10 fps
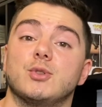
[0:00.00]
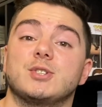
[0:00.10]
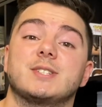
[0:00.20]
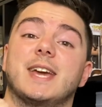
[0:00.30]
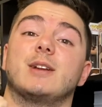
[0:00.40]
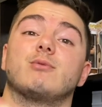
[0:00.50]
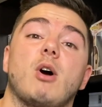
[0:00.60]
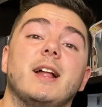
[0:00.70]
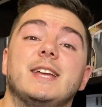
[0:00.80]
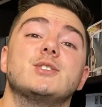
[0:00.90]
let's just get
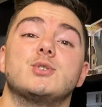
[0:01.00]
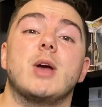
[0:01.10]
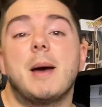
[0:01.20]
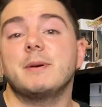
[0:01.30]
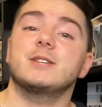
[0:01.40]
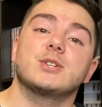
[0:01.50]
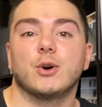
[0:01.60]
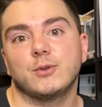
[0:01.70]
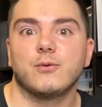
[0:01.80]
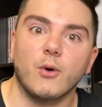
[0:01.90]
right into
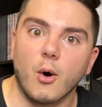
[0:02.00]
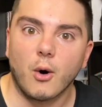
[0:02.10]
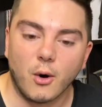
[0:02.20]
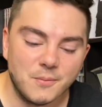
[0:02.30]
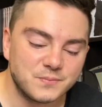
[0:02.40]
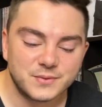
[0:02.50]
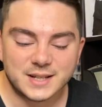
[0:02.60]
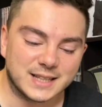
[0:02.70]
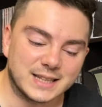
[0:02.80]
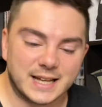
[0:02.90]
Episode 4.
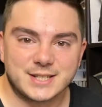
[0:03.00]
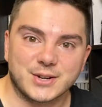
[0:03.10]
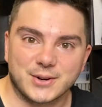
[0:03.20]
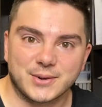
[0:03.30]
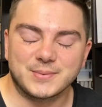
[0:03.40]
Let's go.